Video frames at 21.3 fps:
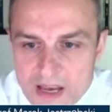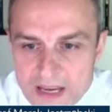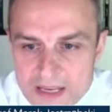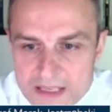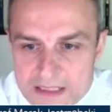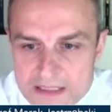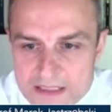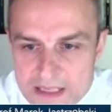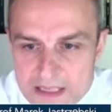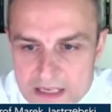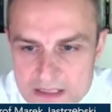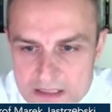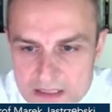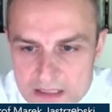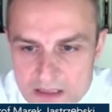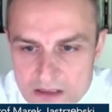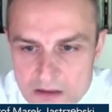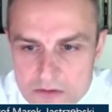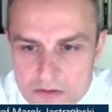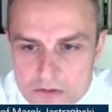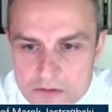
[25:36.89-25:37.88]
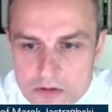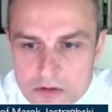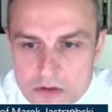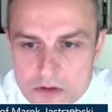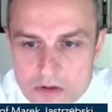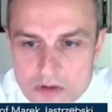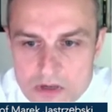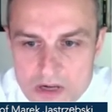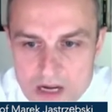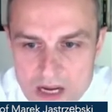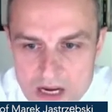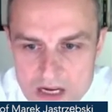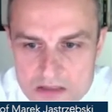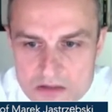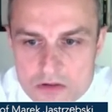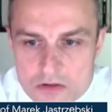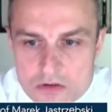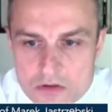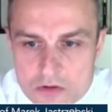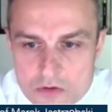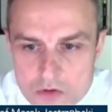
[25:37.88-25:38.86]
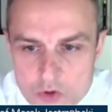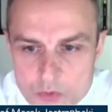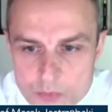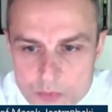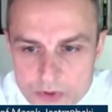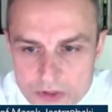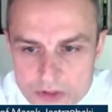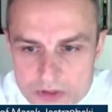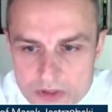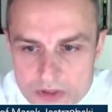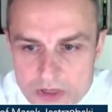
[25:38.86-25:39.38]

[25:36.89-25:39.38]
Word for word: identical to your last screw beat.